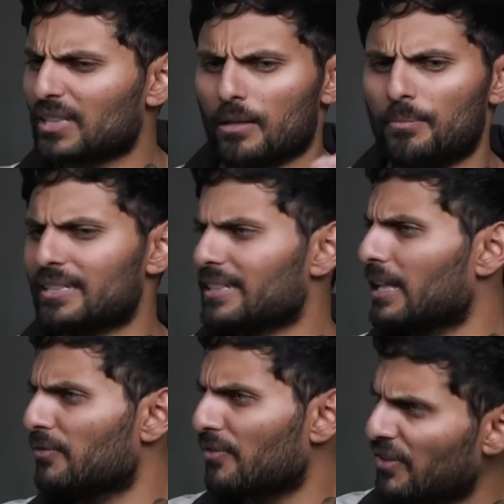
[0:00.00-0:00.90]
that had been
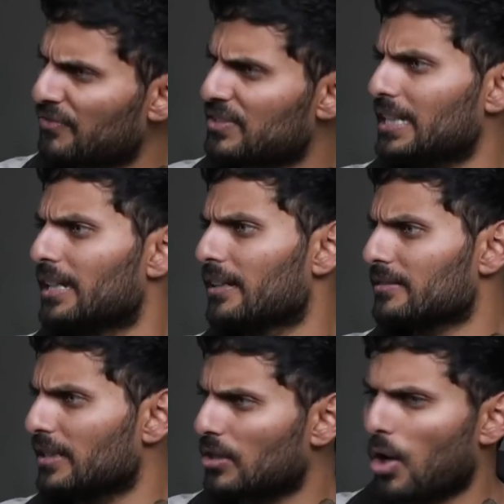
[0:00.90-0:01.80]
together for 50
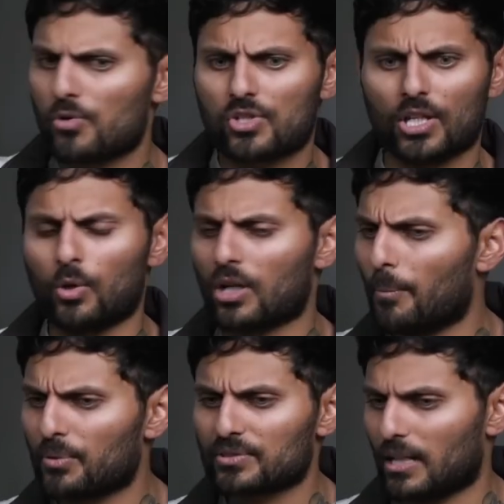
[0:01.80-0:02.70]
years in coaching, or
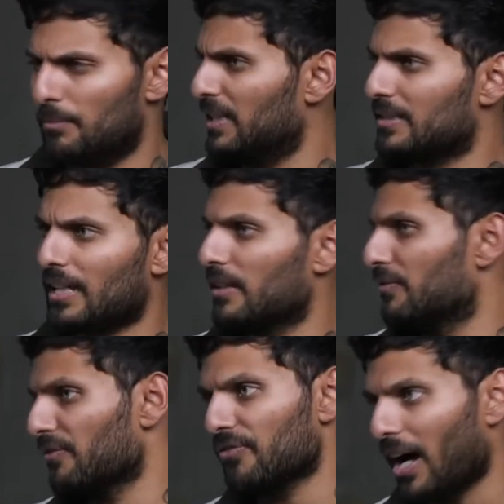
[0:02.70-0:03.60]
couples that had been together
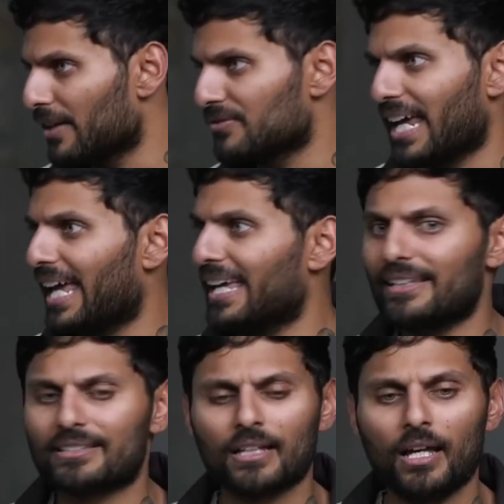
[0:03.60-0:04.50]
for 5
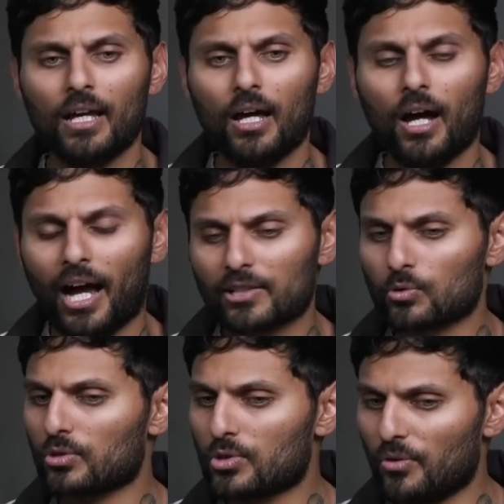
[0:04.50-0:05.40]
days, I
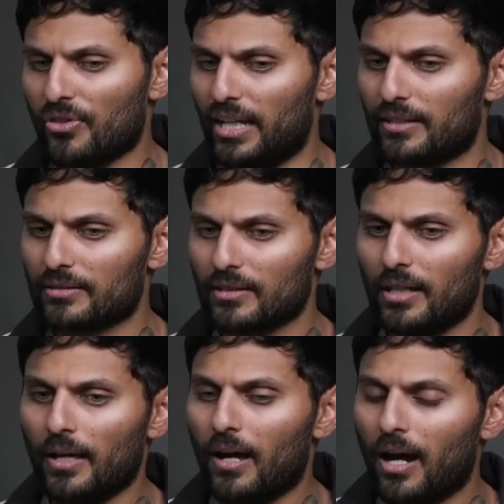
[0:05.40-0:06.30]
saw two things.
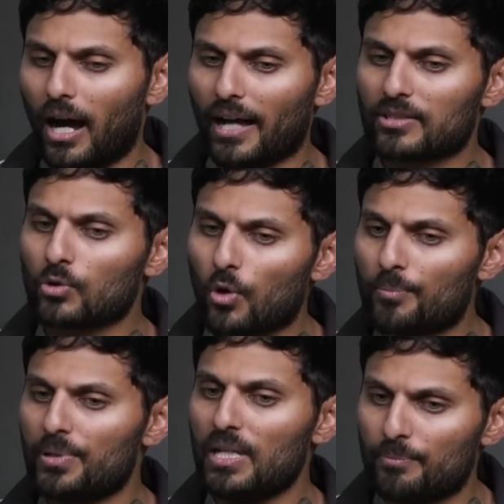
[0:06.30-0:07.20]
I saw
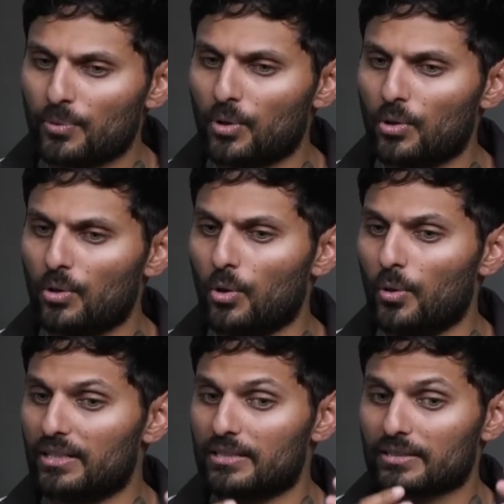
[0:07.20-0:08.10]
people
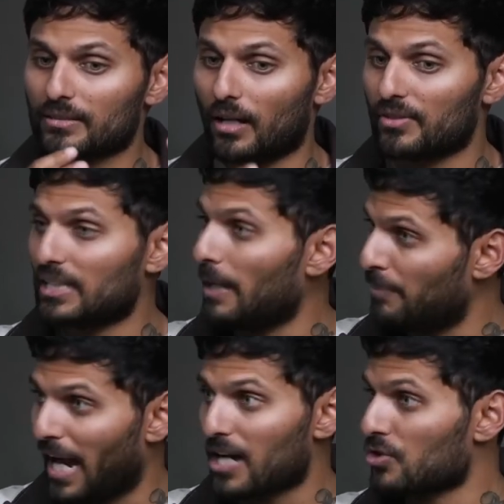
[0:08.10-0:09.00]
who had discovered their
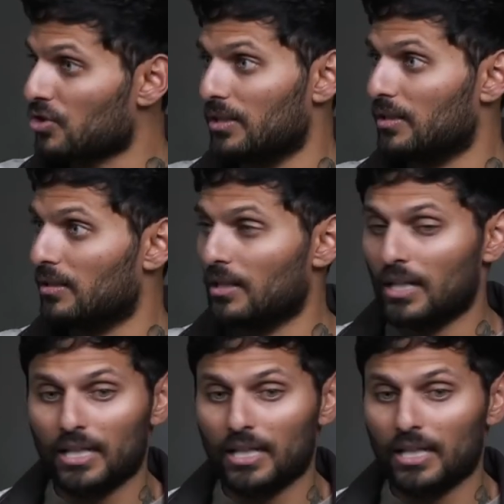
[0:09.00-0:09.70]
passion,